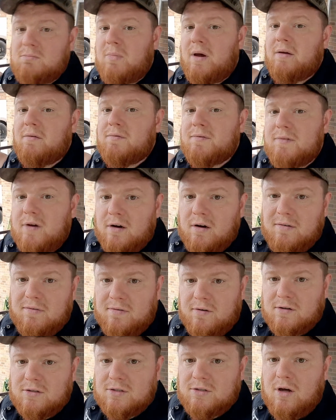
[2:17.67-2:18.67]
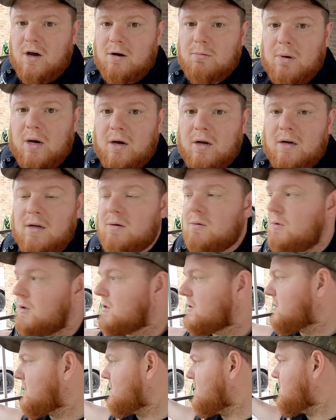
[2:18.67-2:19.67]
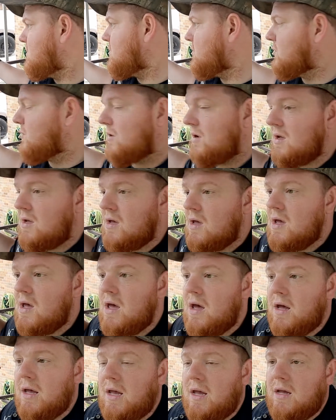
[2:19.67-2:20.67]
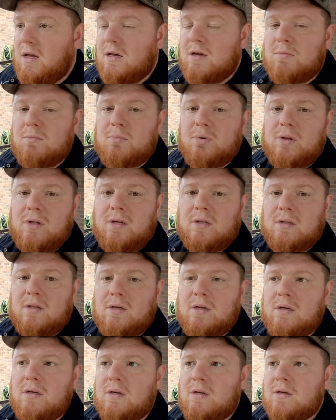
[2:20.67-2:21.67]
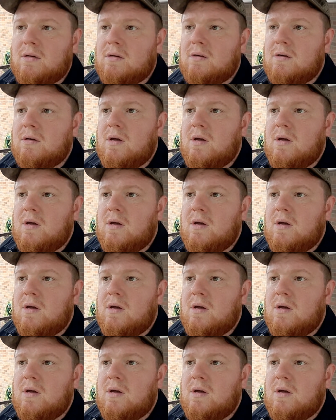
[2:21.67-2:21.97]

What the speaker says: my very first thought about it was to do a completely